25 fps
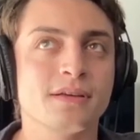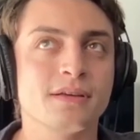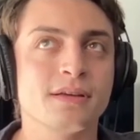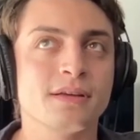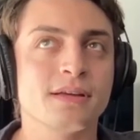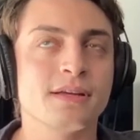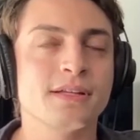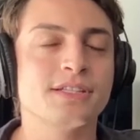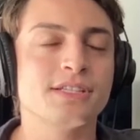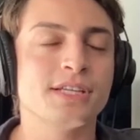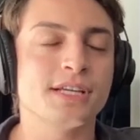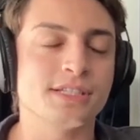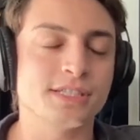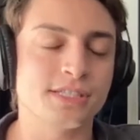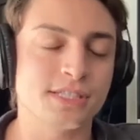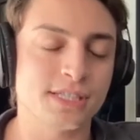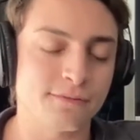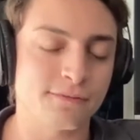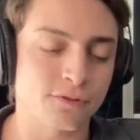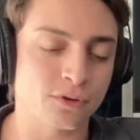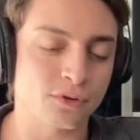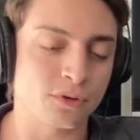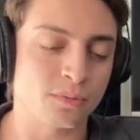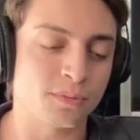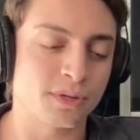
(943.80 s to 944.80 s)
it's it's
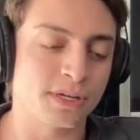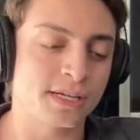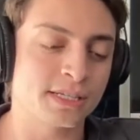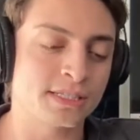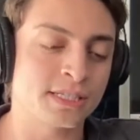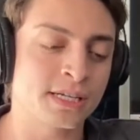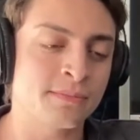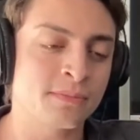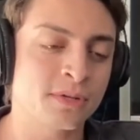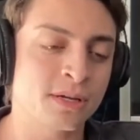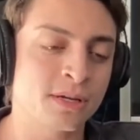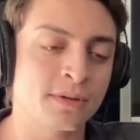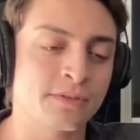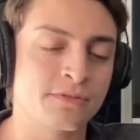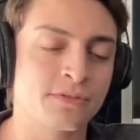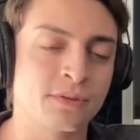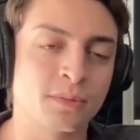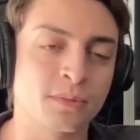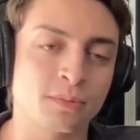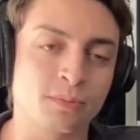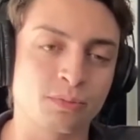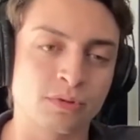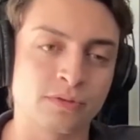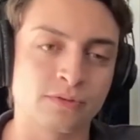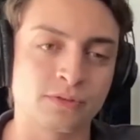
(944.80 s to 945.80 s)
difficult because i'm coming from
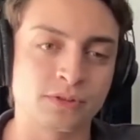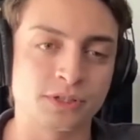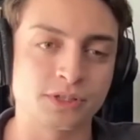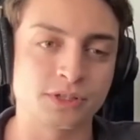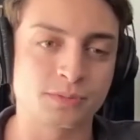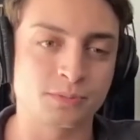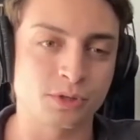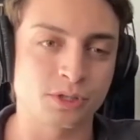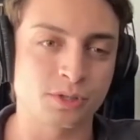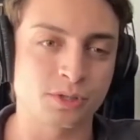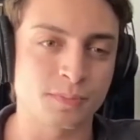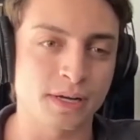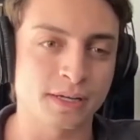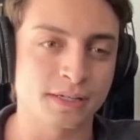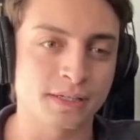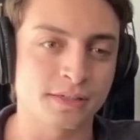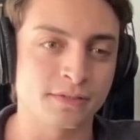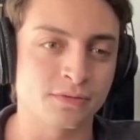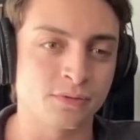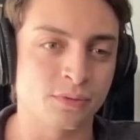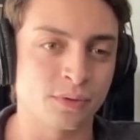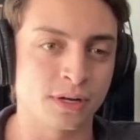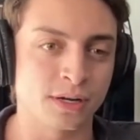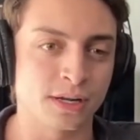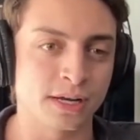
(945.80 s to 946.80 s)
a privileged
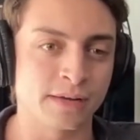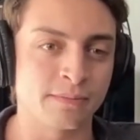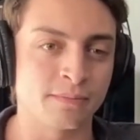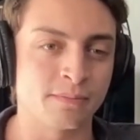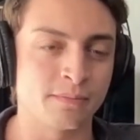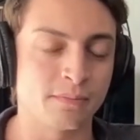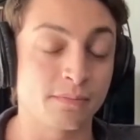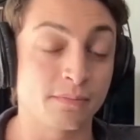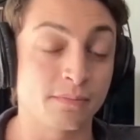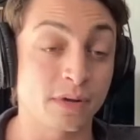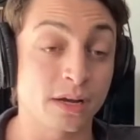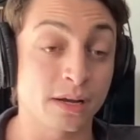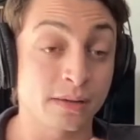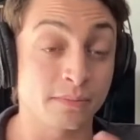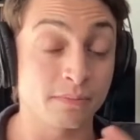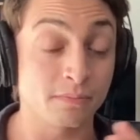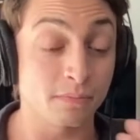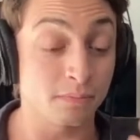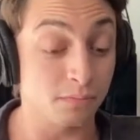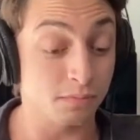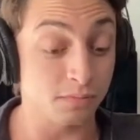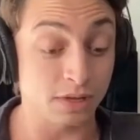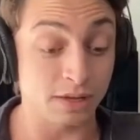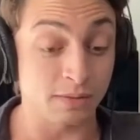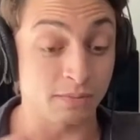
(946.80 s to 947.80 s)
perspective when i'm i
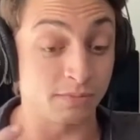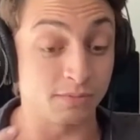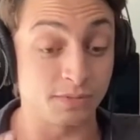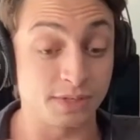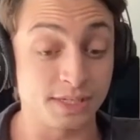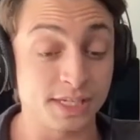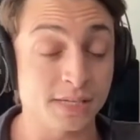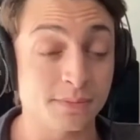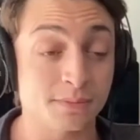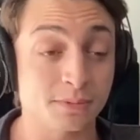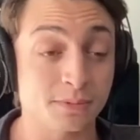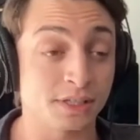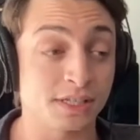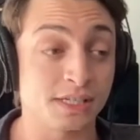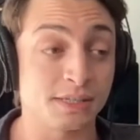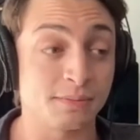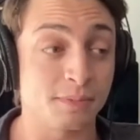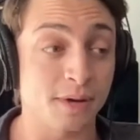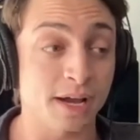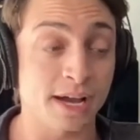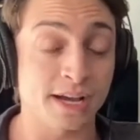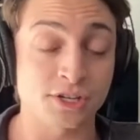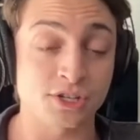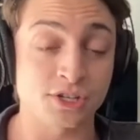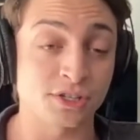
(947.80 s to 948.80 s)
am deeply
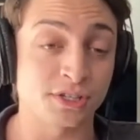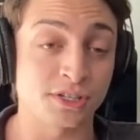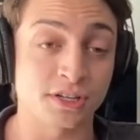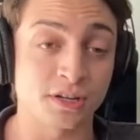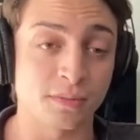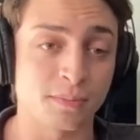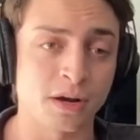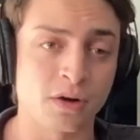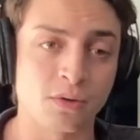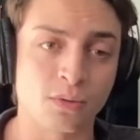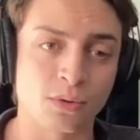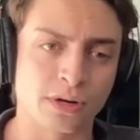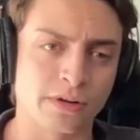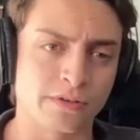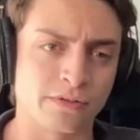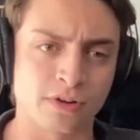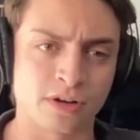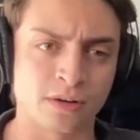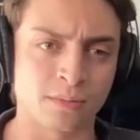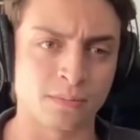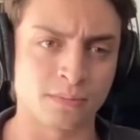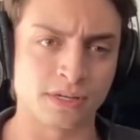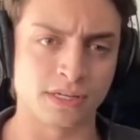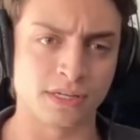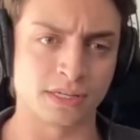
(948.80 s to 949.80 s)
passionate about whatever
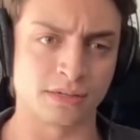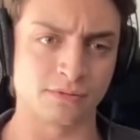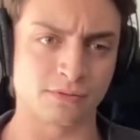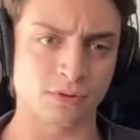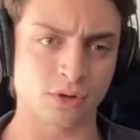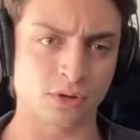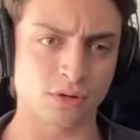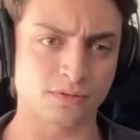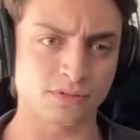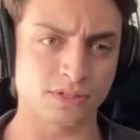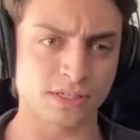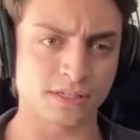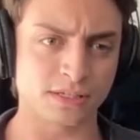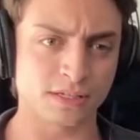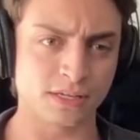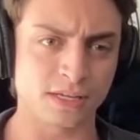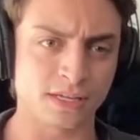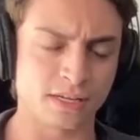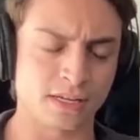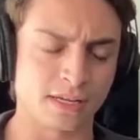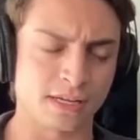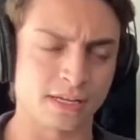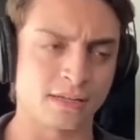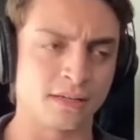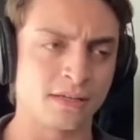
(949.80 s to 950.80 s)
i'm being involved in
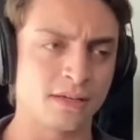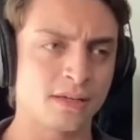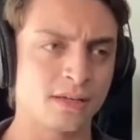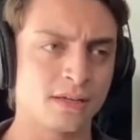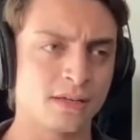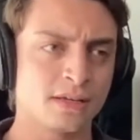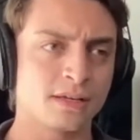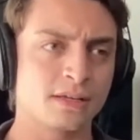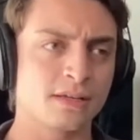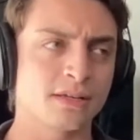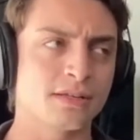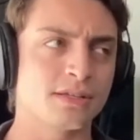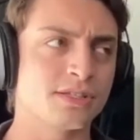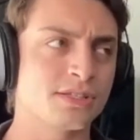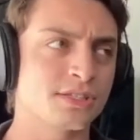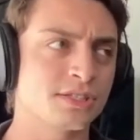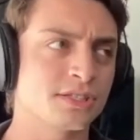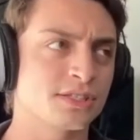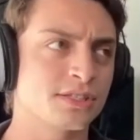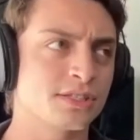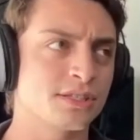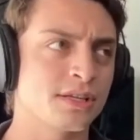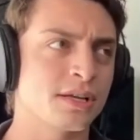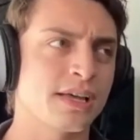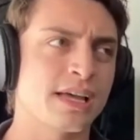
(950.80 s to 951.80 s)
and i
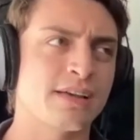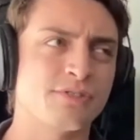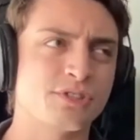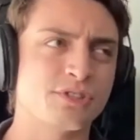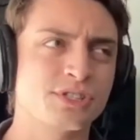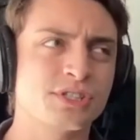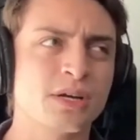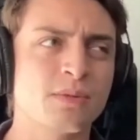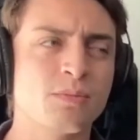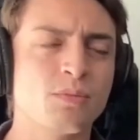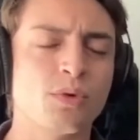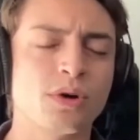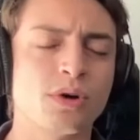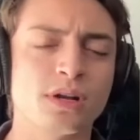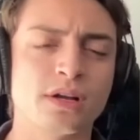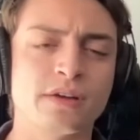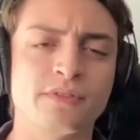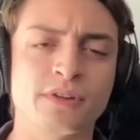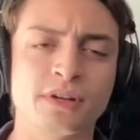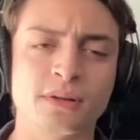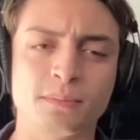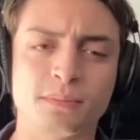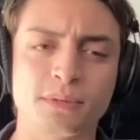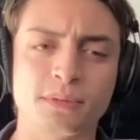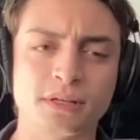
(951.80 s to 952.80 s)
s- have somewhat
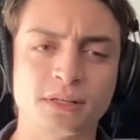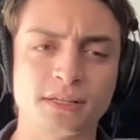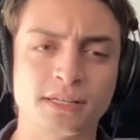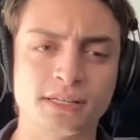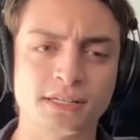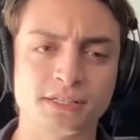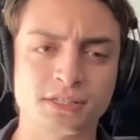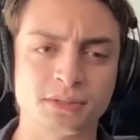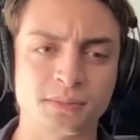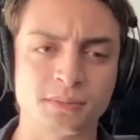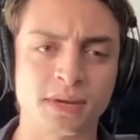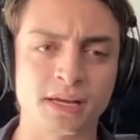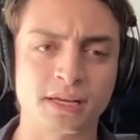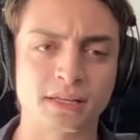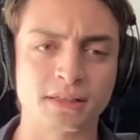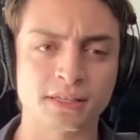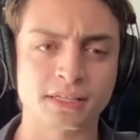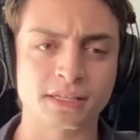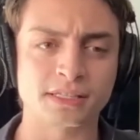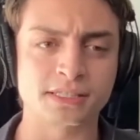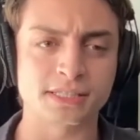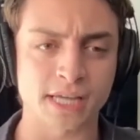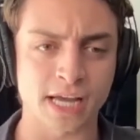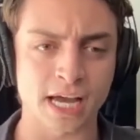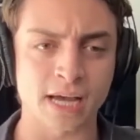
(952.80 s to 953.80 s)
of an ability to make
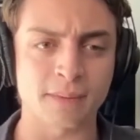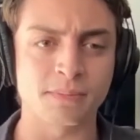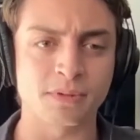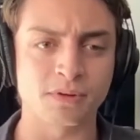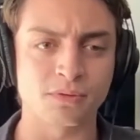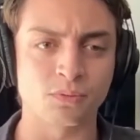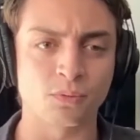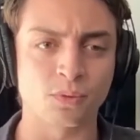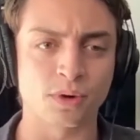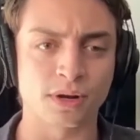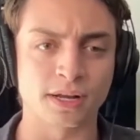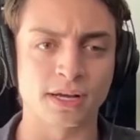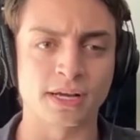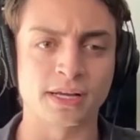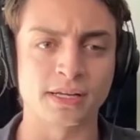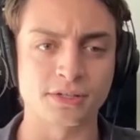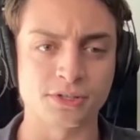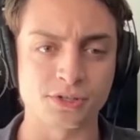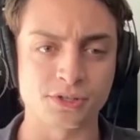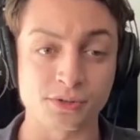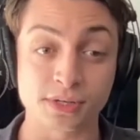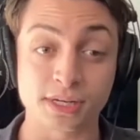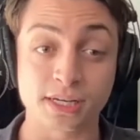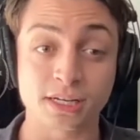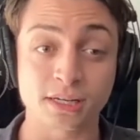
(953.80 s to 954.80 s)
things happen when i
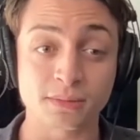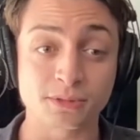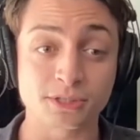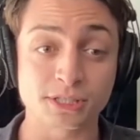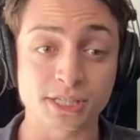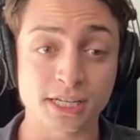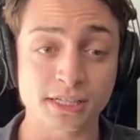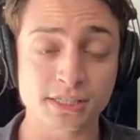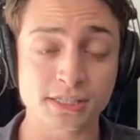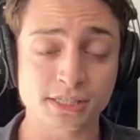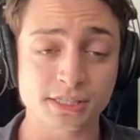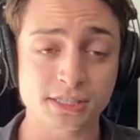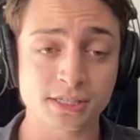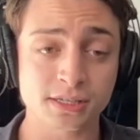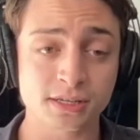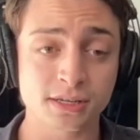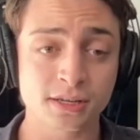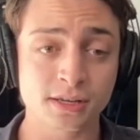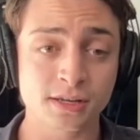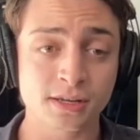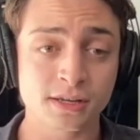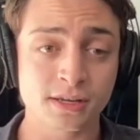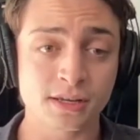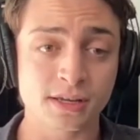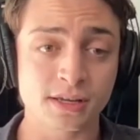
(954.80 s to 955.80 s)
do get obsessed
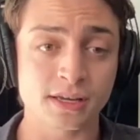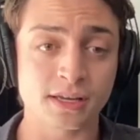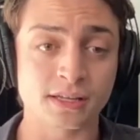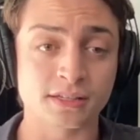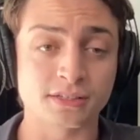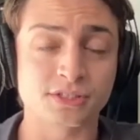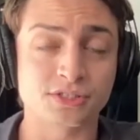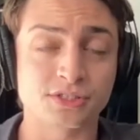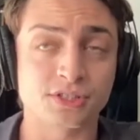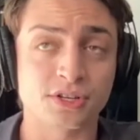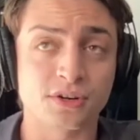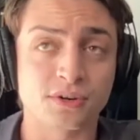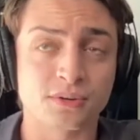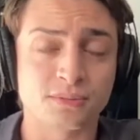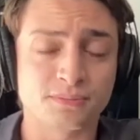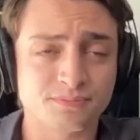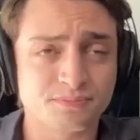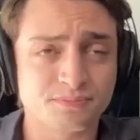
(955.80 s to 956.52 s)
and so